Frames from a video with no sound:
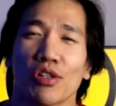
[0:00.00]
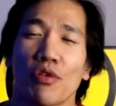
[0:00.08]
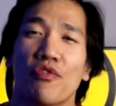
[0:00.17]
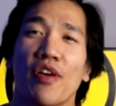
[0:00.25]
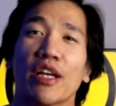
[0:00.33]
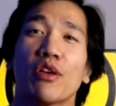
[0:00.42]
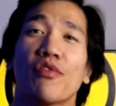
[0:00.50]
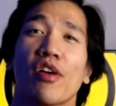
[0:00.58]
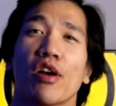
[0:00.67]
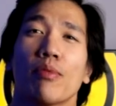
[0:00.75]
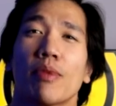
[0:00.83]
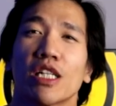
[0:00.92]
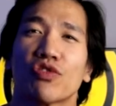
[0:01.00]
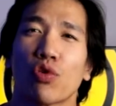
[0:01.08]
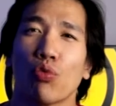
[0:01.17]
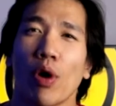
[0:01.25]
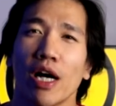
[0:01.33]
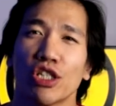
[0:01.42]
So thank you very much
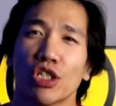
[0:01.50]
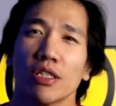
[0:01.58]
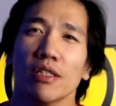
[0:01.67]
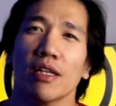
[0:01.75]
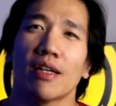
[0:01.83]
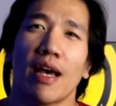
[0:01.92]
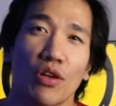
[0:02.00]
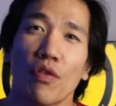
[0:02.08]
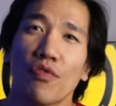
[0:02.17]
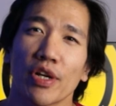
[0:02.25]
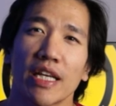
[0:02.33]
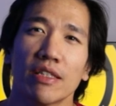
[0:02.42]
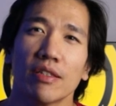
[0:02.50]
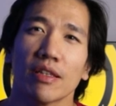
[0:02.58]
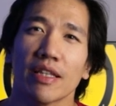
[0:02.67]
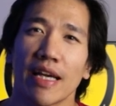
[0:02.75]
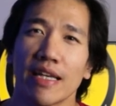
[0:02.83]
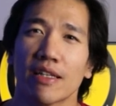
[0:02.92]
for watching. Don't forget to
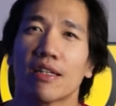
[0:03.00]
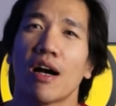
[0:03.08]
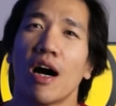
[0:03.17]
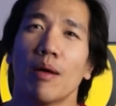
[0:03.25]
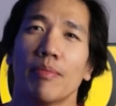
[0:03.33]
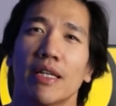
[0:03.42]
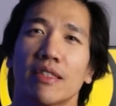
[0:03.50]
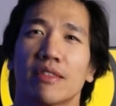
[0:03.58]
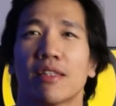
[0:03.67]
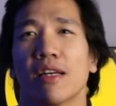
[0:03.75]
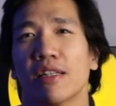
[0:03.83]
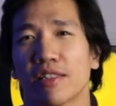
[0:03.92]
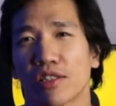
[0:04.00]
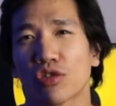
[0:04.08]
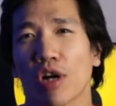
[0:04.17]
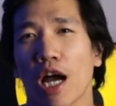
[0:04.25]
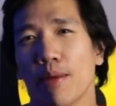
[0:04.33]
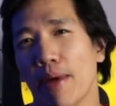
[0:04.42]
like, comment,
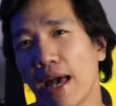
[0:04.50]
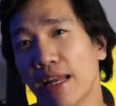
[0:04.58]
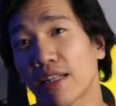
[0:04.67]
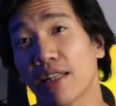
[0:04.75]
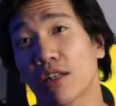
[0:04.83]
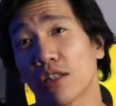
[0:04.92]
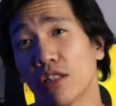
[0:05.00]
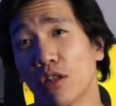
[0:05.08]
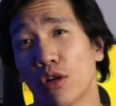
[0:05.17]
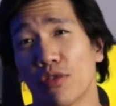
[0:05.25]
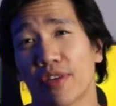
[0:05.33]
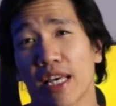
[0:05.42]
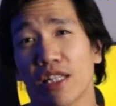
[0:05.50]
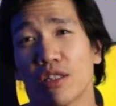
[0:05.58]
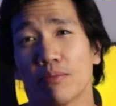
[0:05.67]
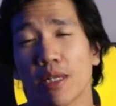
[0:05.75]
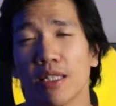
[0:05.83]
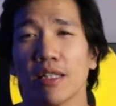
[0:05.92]
subscribe, and click on the
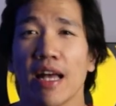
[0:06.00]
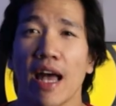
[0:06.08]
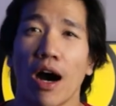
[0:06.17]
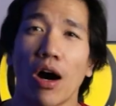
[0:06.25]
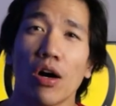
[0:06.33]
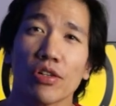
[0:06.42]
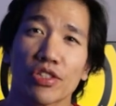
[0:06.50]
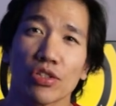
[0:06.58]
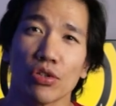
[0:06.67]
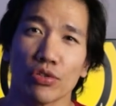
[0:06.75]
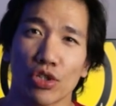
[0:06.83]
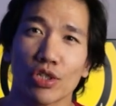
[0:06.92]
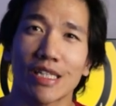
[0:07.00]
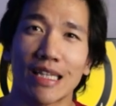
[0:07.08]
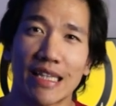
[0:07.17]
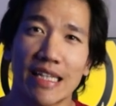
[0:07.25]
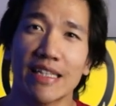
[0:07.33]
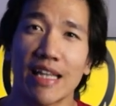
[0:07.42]
notification bell. Also, there's a
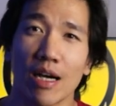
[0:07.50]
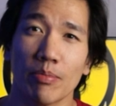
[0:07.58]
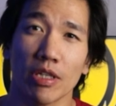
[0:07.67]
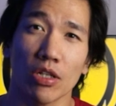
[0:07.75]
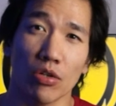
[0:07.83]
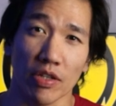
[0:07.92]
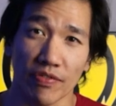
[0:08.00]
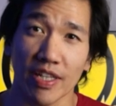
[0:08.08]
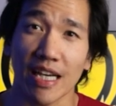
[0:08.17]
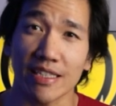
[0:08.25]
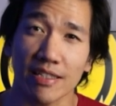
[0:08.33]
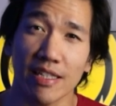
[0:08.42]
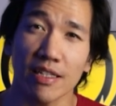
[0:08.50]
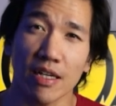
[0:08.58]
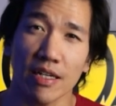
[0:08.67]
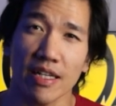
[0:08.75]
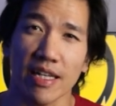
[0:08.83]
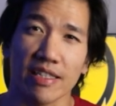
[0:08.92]
link down below. If you guys click
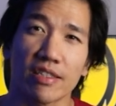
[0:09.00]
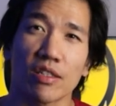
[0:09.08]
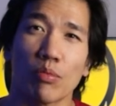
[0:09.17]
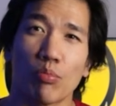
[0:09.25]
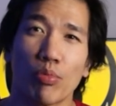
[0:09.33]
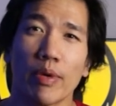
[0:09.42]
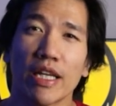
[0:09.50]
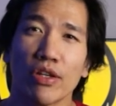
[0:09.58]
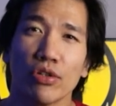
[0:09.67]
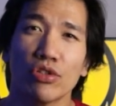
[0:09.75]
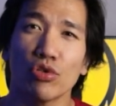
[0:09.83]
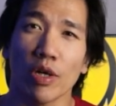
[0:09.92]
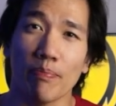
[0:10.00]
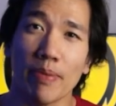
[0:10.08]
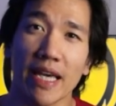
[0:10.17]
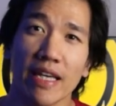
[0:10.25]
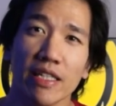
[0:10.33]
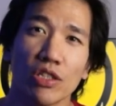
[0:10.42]
on it, it's gonna bring you to a
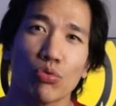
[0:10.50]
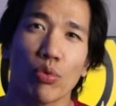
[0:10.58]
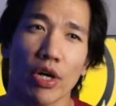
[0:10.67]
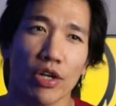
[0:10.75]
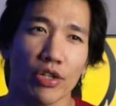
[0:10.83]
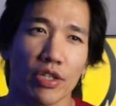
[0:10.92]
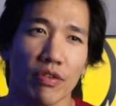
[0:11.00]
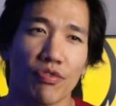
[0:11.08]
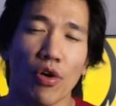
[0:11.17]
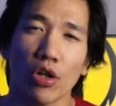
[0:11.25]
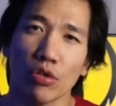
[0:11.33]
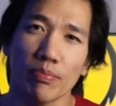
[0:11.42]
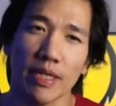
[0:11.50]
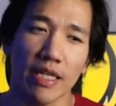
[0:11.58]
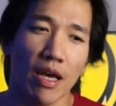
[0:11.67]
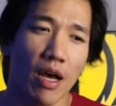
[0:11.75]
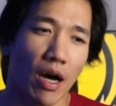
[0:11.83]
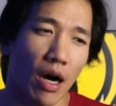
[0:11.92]
page where you could follow
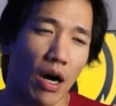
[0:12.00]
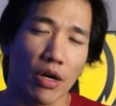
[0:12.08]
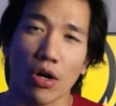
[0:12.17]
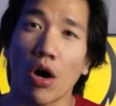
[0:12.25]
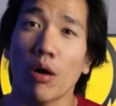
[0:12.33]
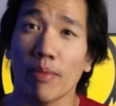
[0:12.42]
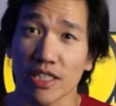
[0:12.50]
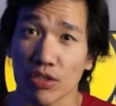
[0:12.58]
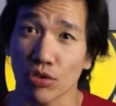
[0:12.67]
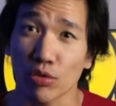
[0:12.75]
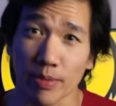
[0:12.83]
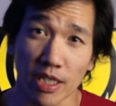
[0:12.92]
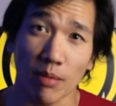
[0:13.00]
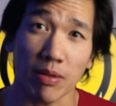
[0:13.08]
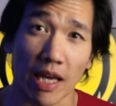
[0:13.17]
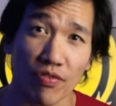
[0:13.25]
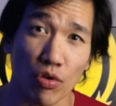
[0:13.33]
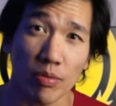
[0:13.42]
me on all my social media
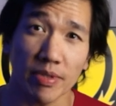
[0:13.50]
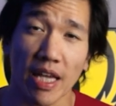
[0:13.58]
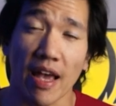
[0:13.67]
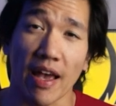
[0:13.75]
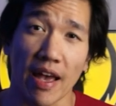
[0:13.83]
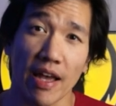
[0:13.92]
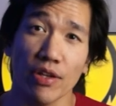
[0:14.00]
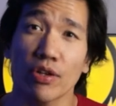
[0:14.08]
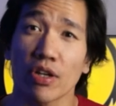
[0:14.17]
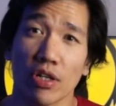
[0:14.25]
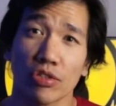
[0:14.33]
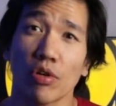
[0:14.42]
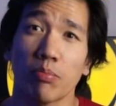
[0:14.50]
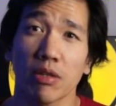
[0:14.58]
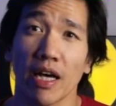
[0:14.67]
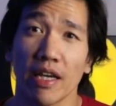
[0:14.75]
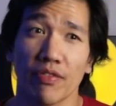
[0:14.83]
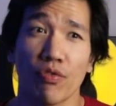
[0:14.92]
platforms, and you can also
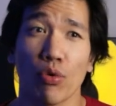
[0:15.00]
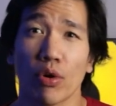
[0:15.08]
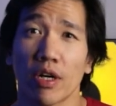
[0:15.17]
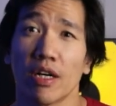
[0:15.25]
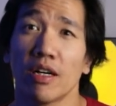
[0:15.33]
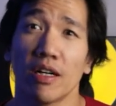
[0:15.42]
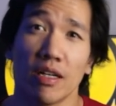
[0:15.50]
apply for